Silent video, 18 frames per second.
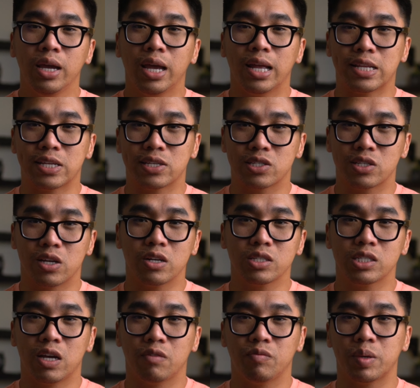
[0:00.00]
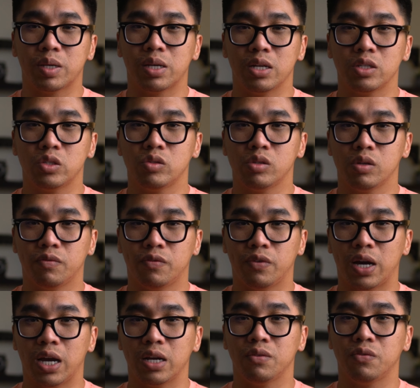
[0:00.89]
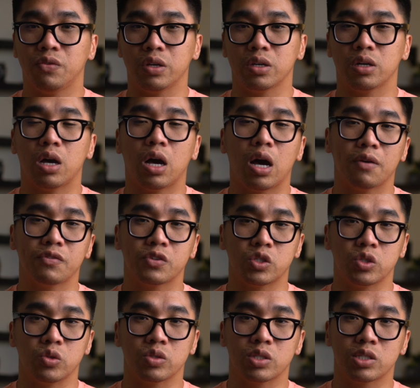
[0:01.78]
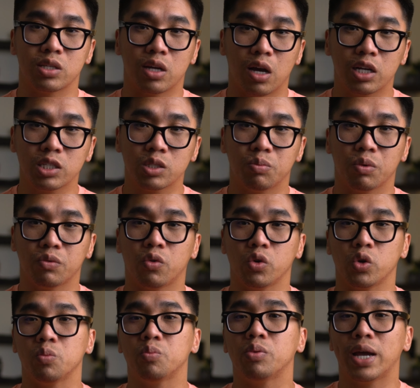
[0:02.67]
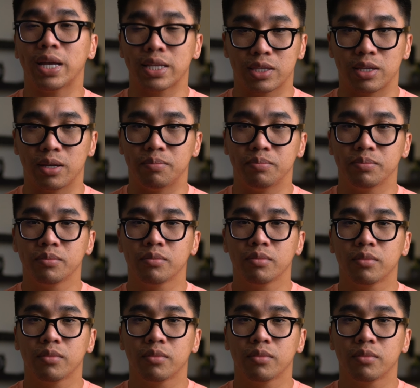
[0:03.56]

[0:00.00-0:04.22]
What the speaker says: and the stalks have begun to divide via offshoot stalks before you plant them.